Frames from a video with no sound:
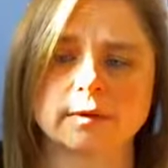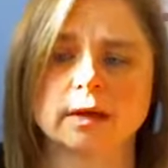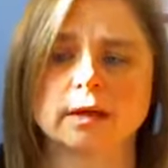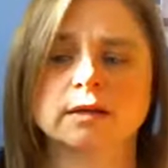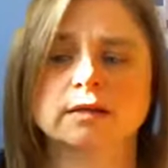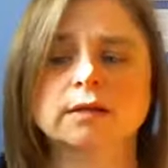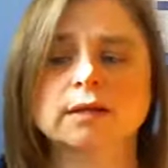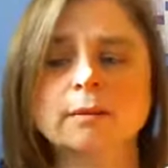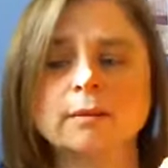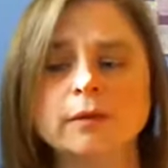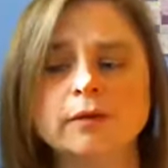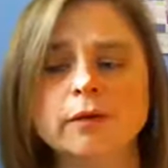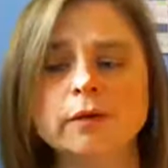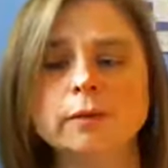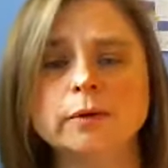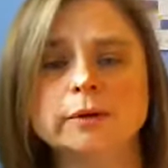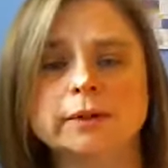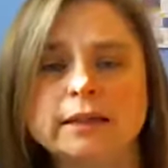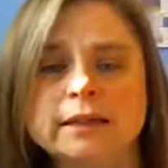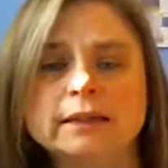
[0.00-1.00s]
Some of you
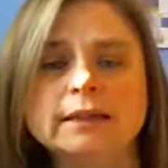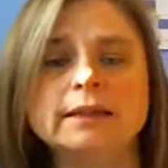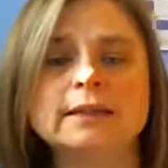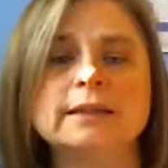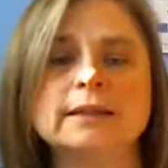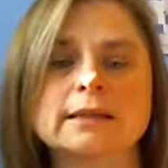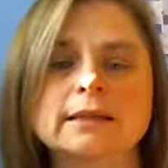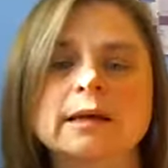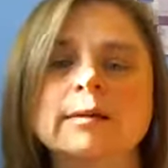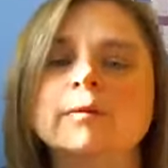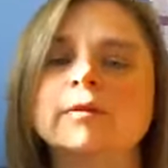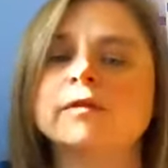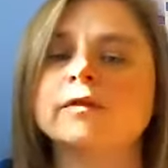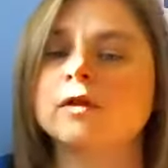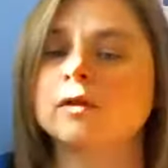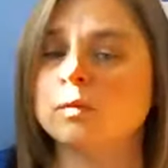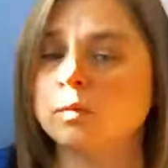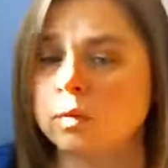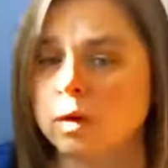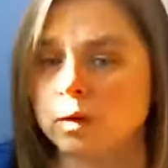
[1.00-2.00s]
will need these and some of
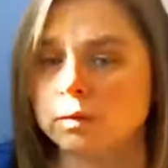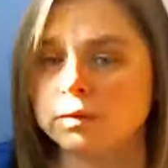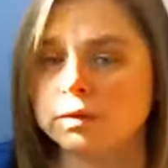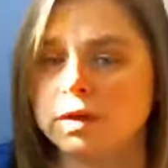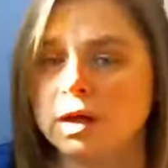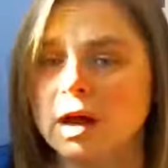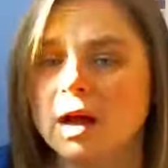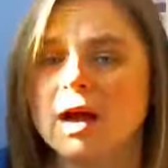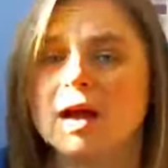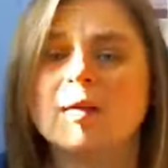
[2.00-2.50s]
you won't.